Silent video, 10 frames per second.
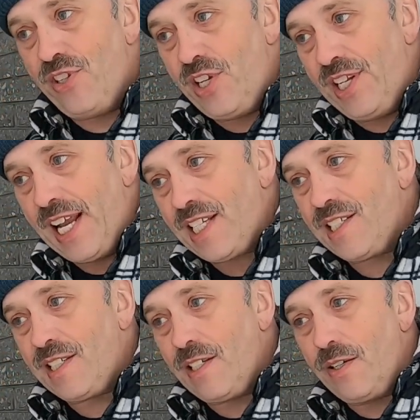The
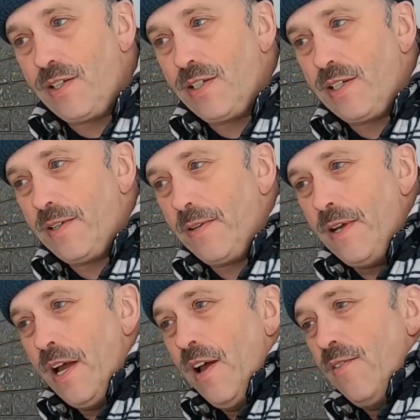next
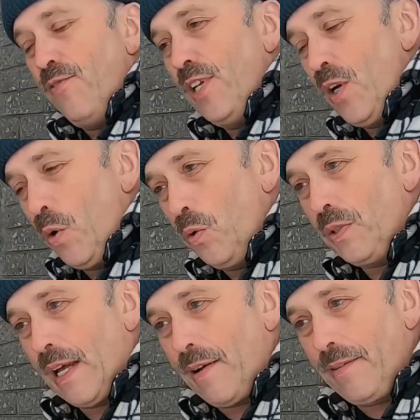video
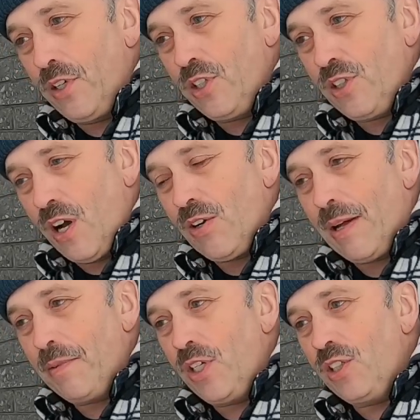that I'm gonna talk
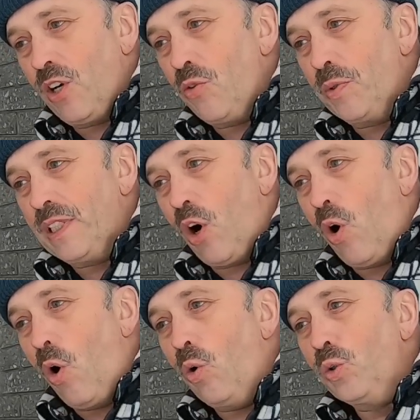with
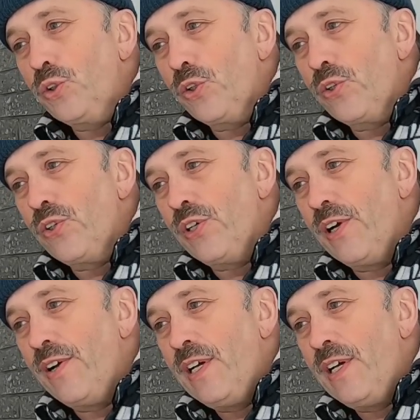older,